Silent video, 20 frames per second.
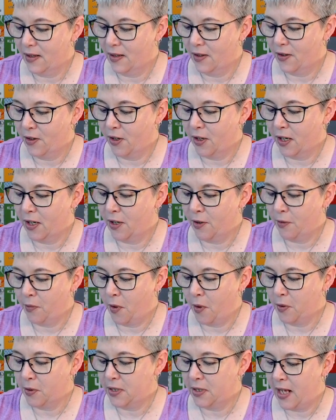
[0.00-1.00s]
They're going to
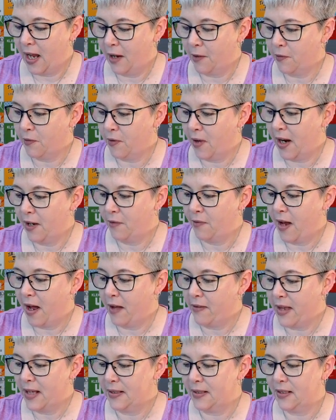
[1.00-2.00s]
rotate right
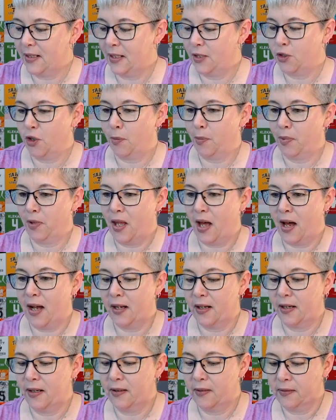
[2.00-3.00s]
around that center
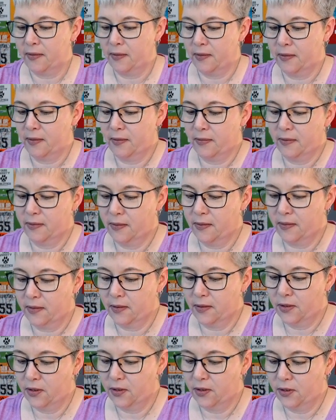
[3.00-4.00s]
block
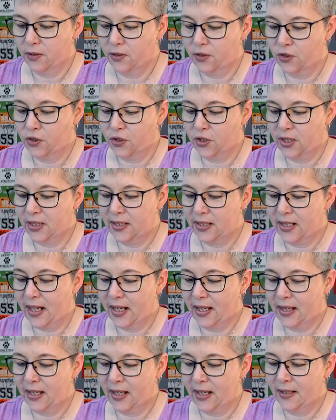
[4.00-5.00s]
just
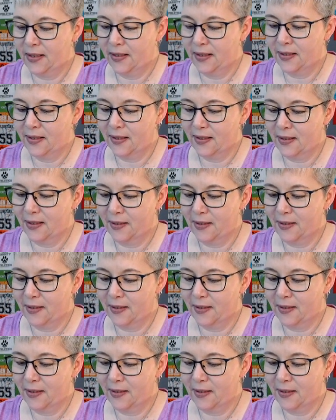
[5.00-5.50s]
like this.